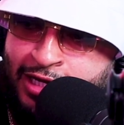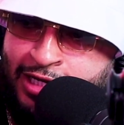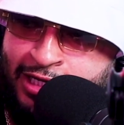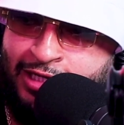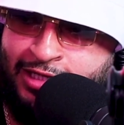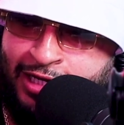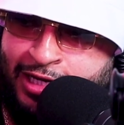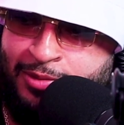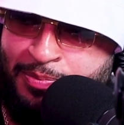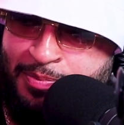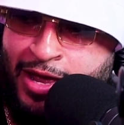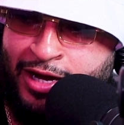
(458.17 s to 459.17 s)
he did
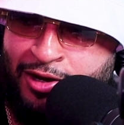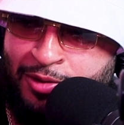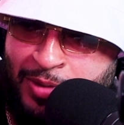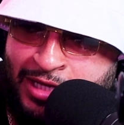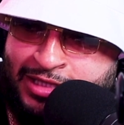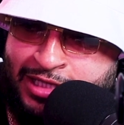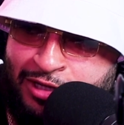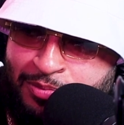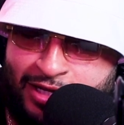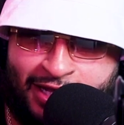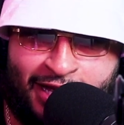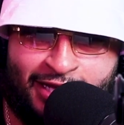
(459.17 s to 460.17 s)
make her basically admit,
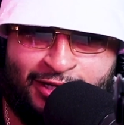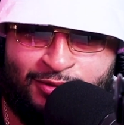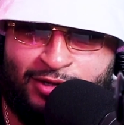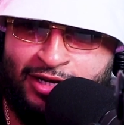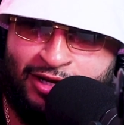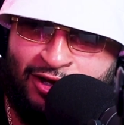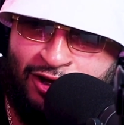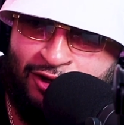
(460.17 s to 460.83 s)
like, you didn't call